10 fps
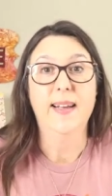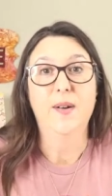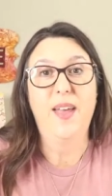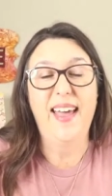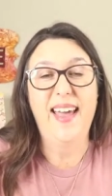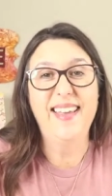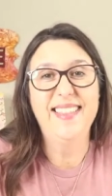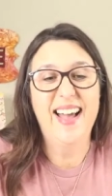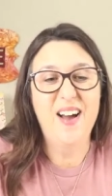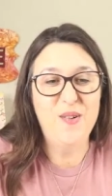Okay,
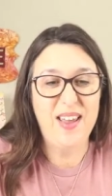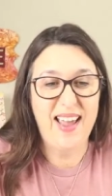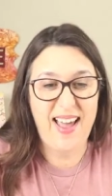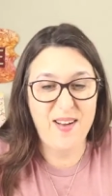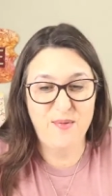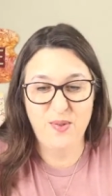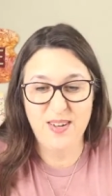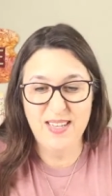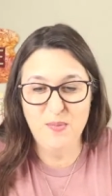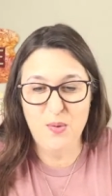now we have
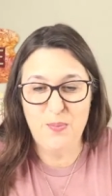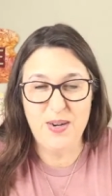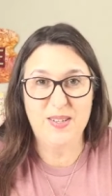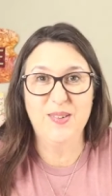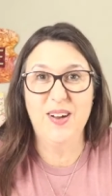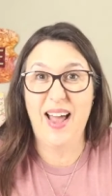one more person